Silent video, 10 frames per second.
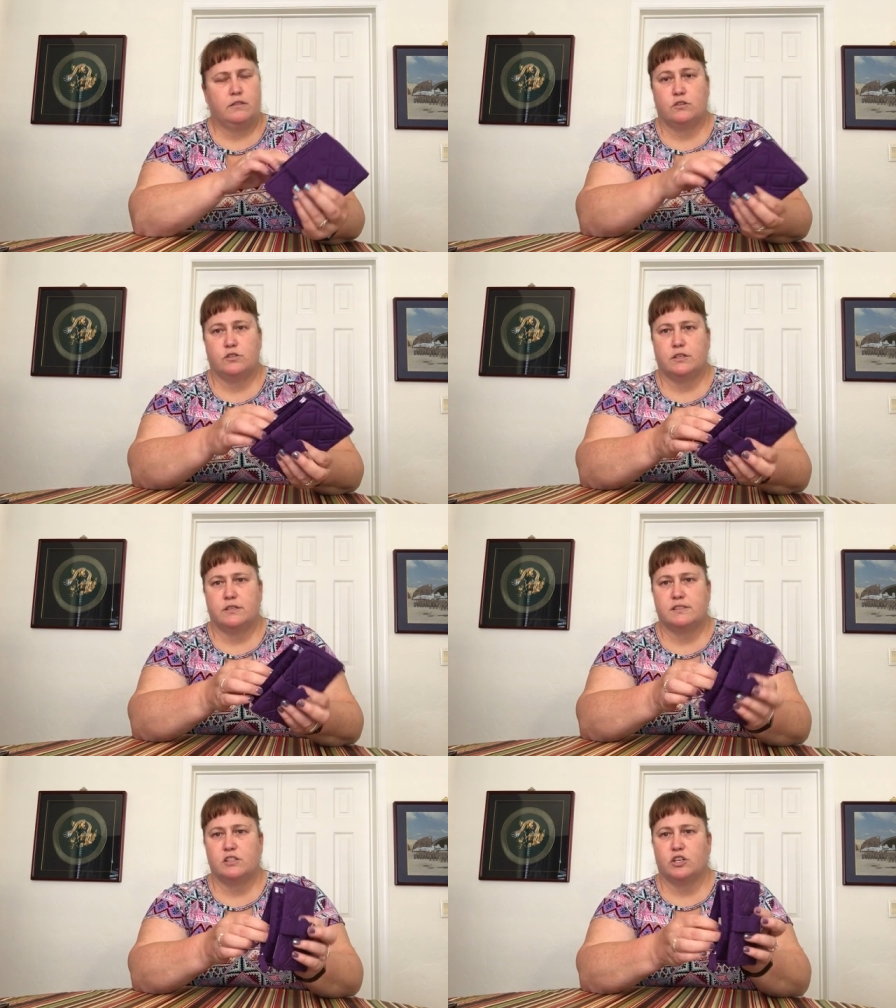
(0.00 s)
There's a
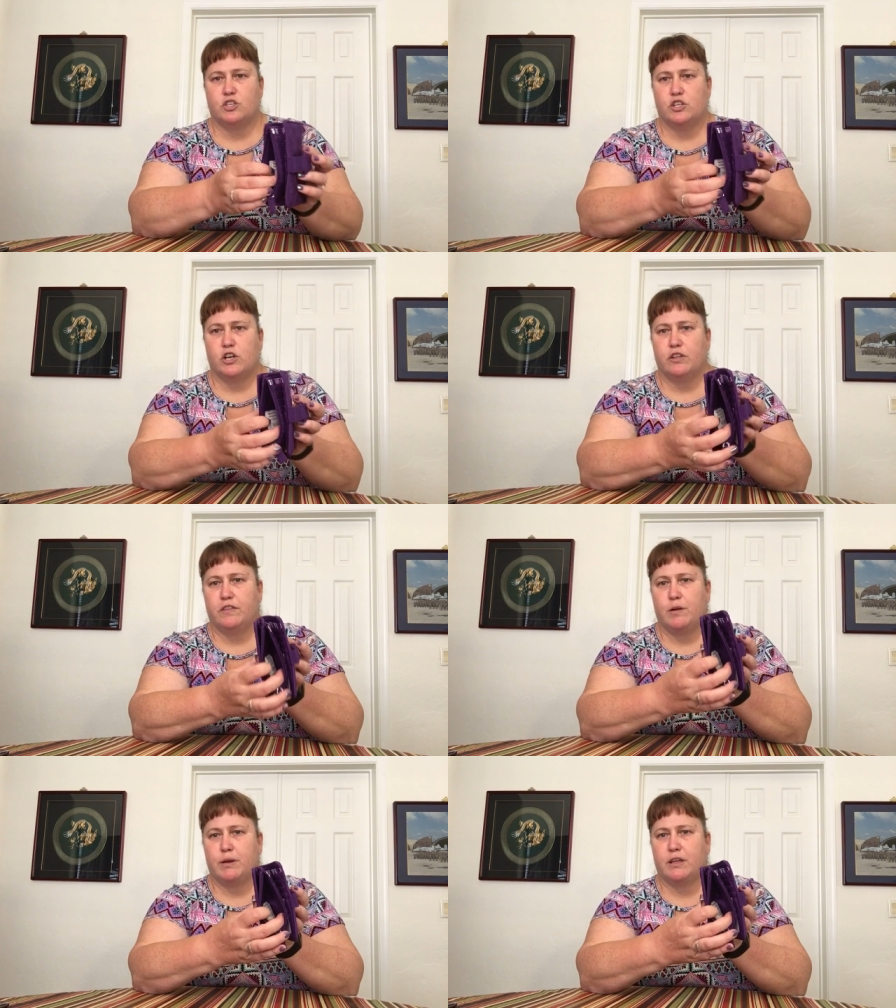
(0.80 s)
silicone gel in
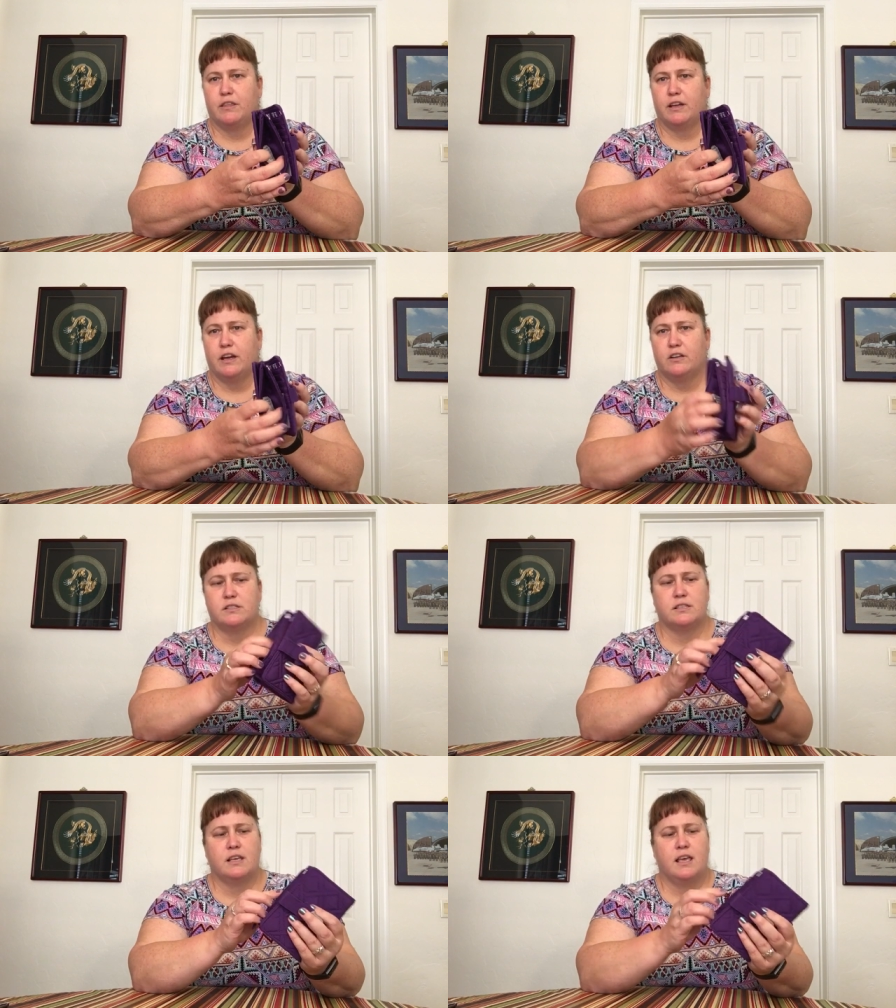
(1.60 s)
there, but nothing
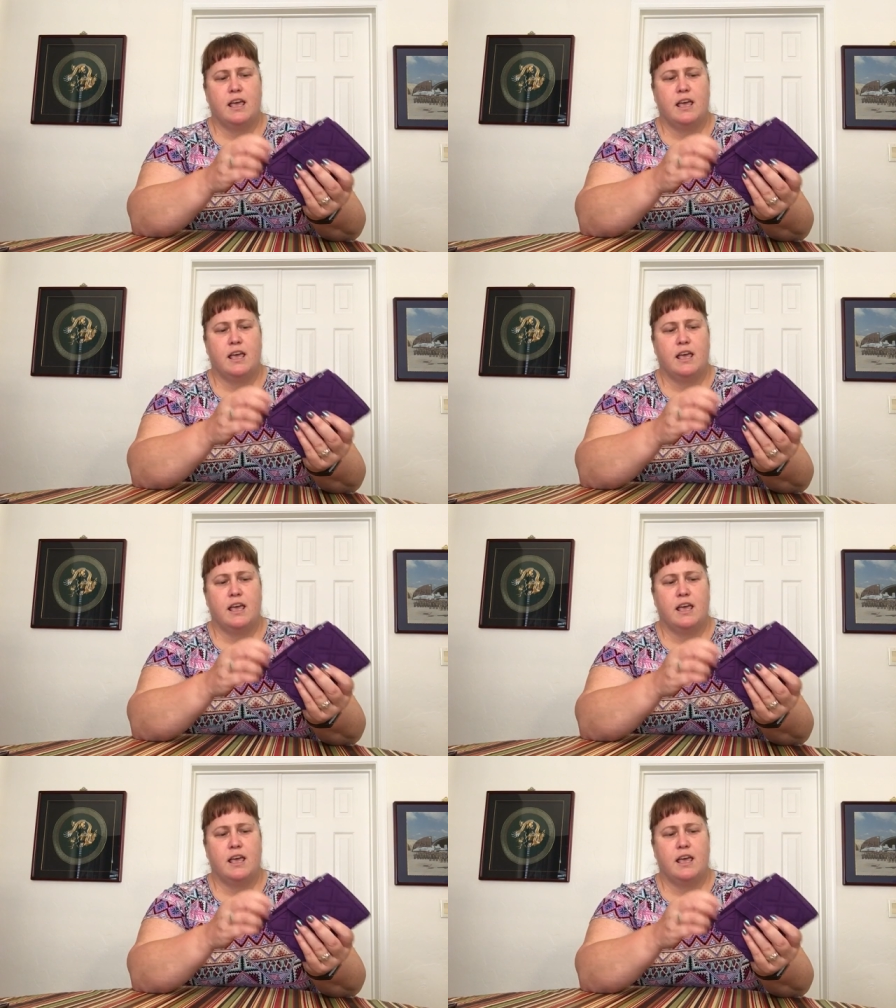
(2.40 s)
else.